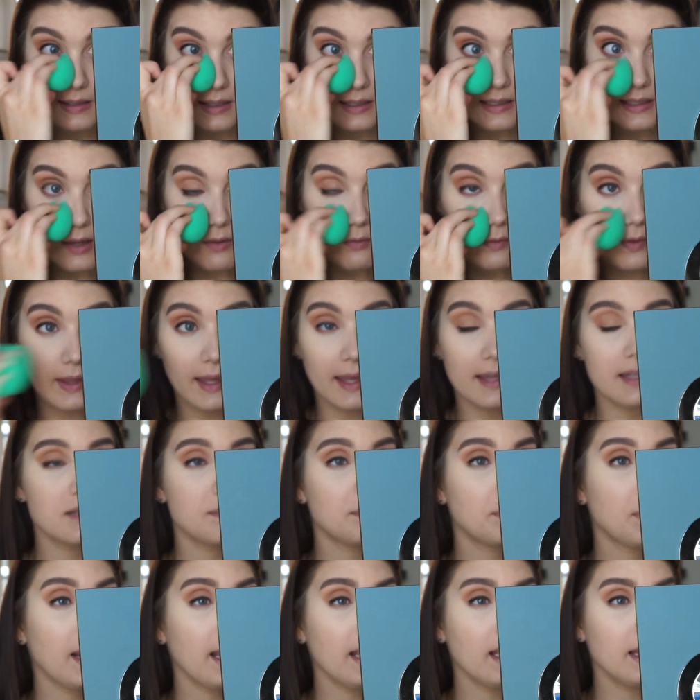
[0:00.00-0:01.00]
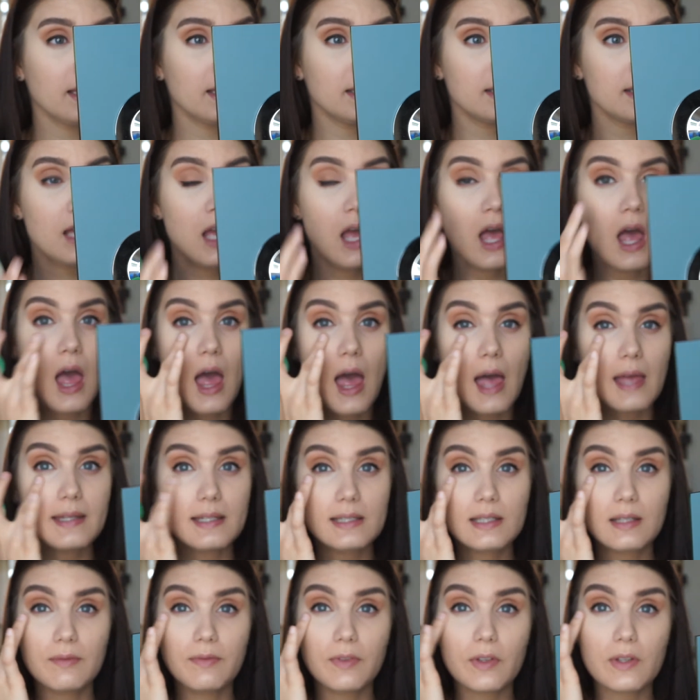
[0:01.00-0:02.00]
It definitely has brightened. It
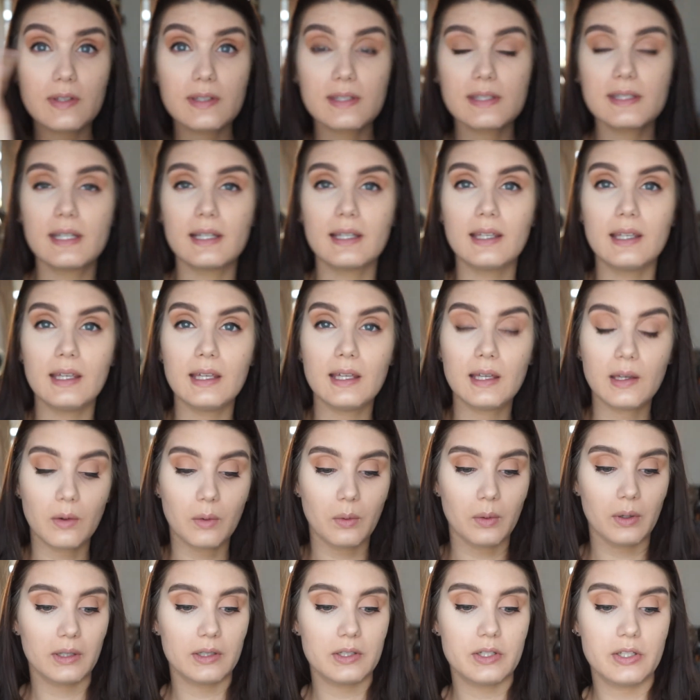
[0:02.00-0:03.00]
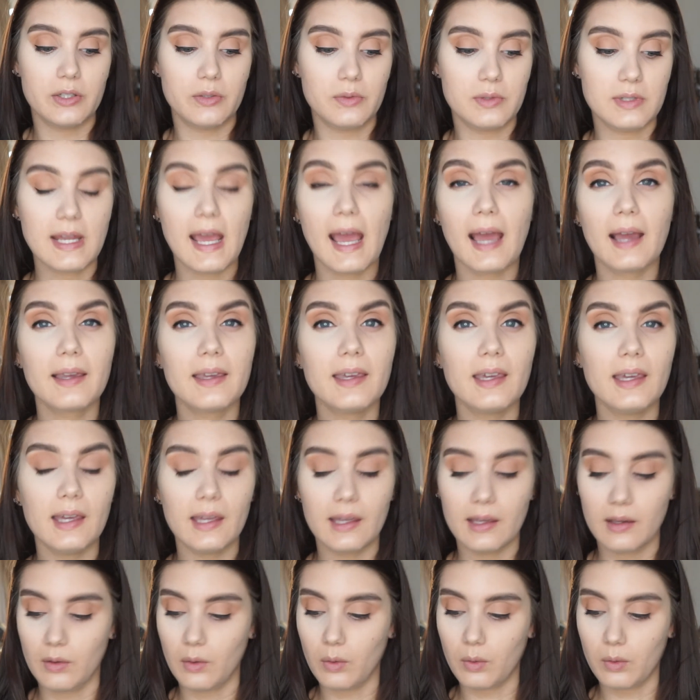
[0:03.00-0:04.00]
doesn't feel sticky or too tacky
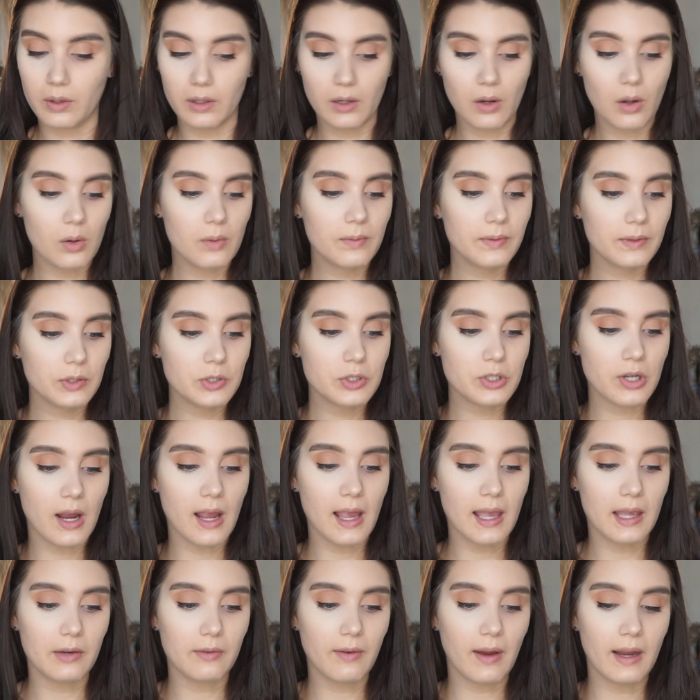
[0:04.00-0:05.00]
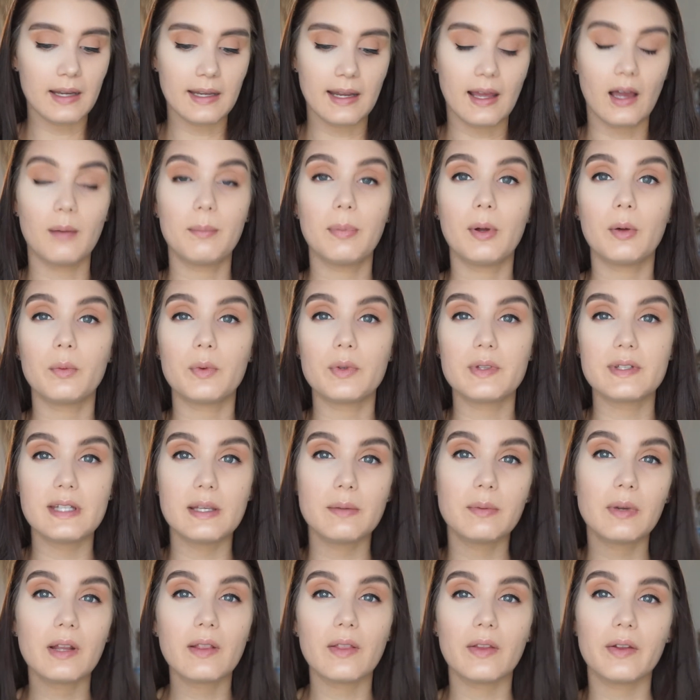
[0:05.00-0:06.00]
or over drying right now, but we'll see
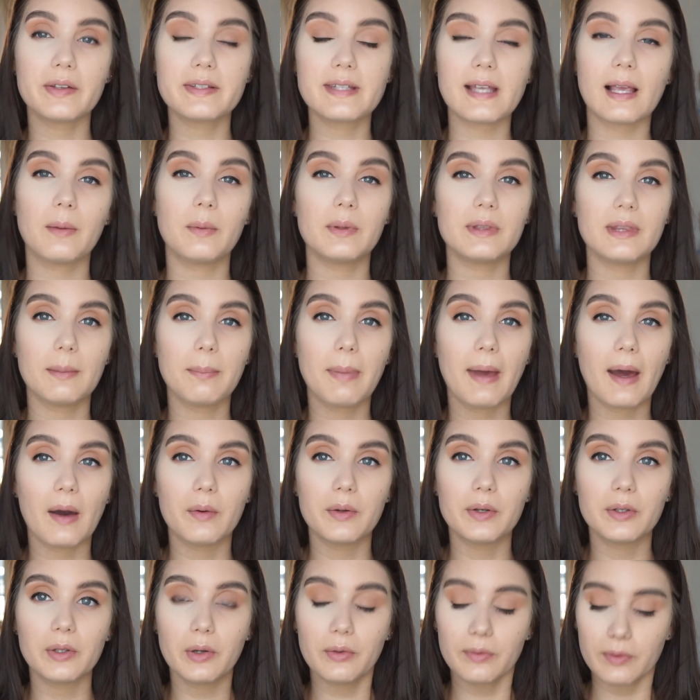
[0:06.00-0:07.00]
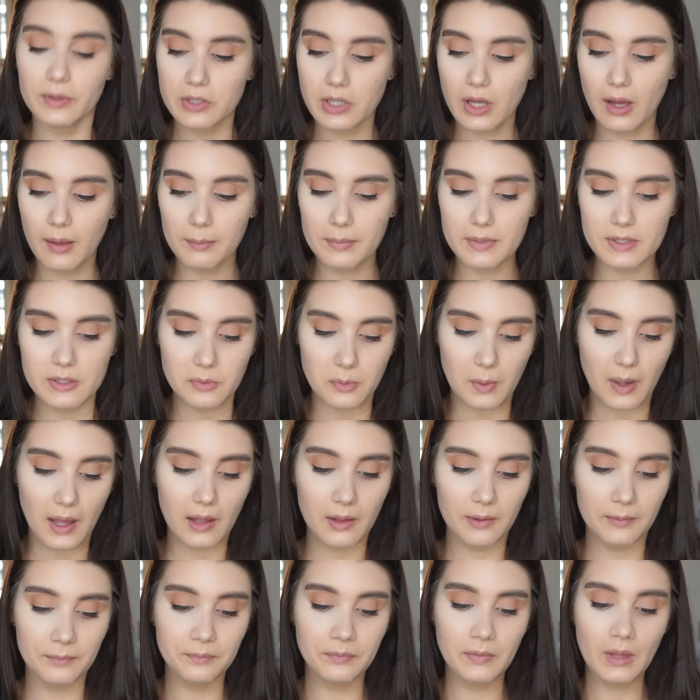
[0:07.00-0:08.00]
what it looks like with the powder over top as
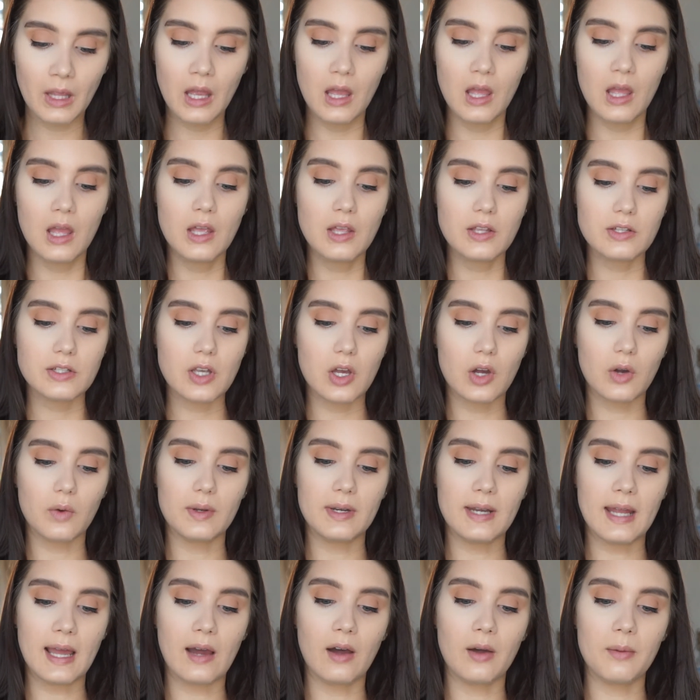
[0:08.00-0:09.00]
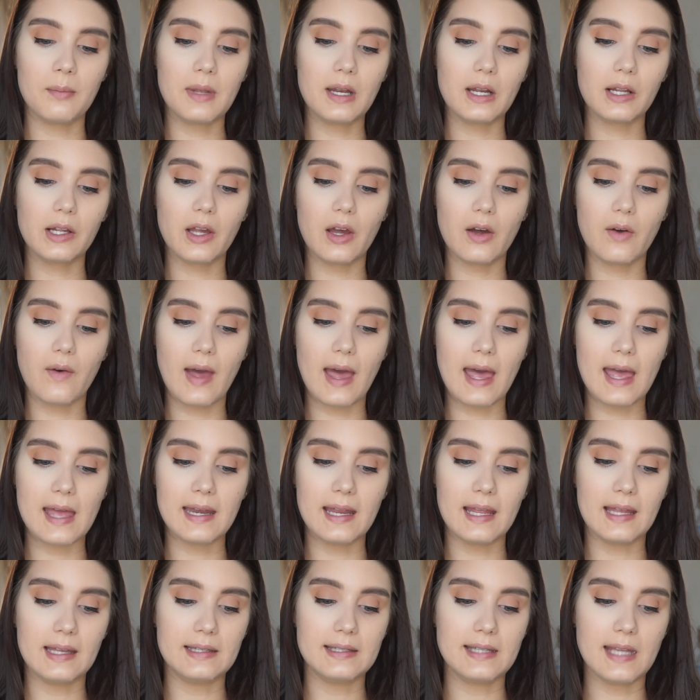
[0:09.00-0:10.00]
well. So now I'm going to go ahead
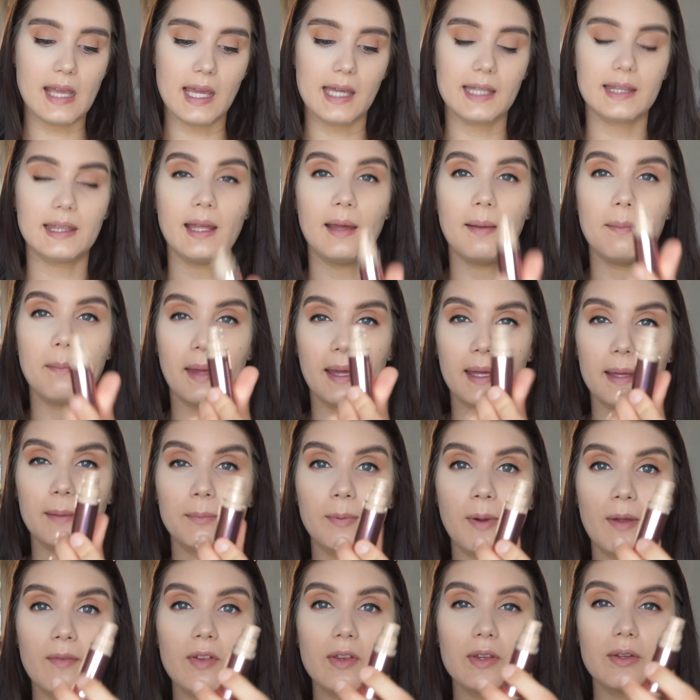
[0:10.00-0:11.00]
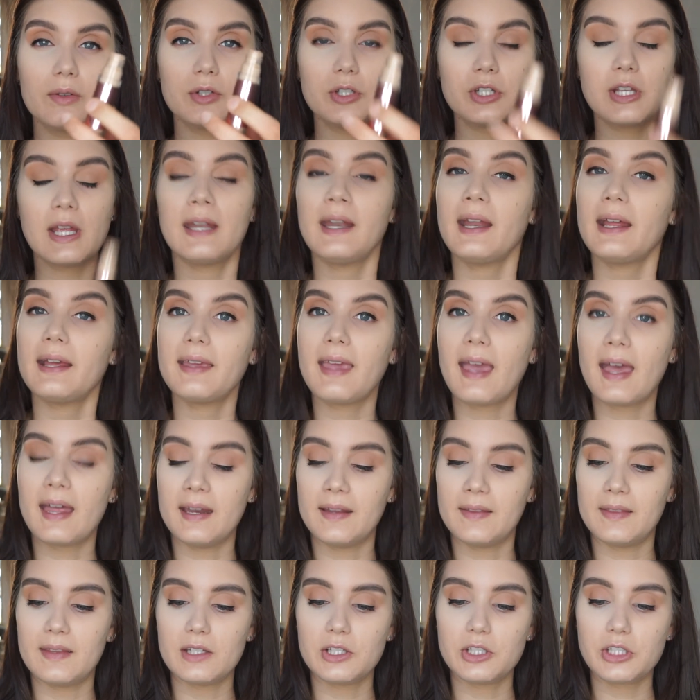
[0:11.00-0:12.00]
and take the Makeup Revolution, again
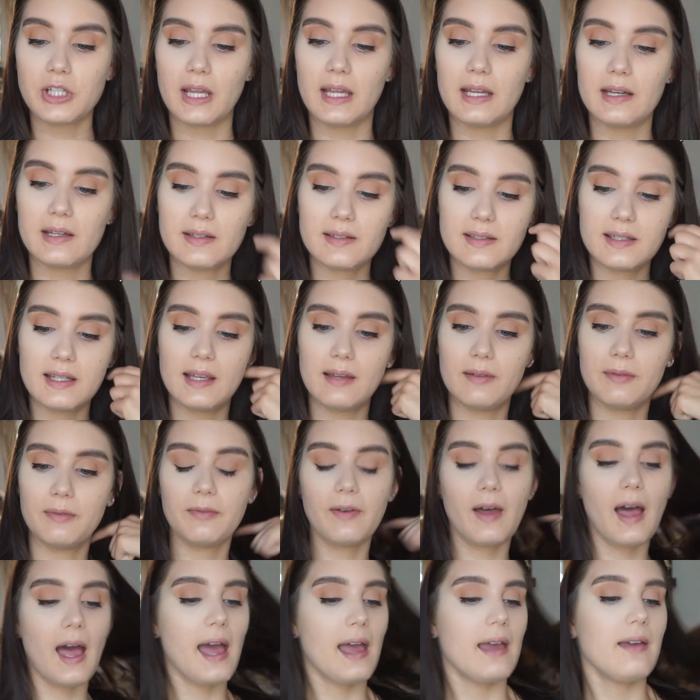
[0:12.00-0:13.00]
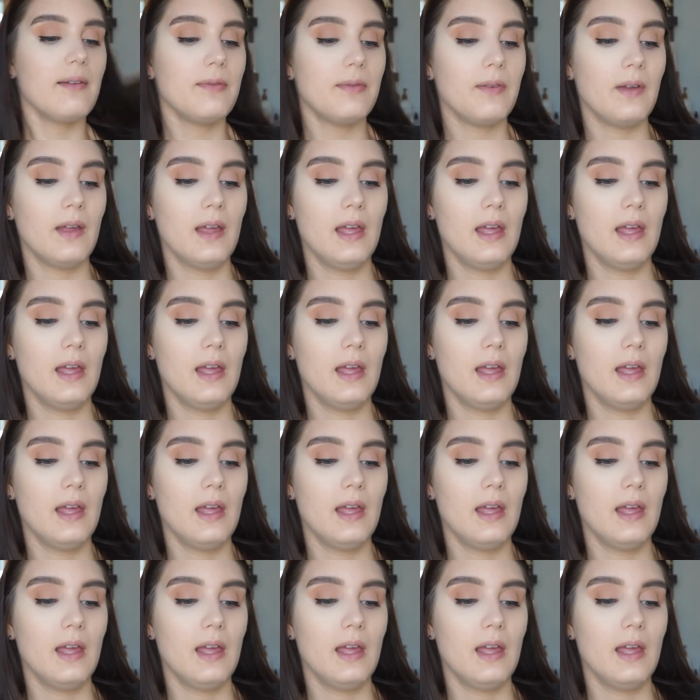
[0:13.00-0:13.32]
in the shade C5,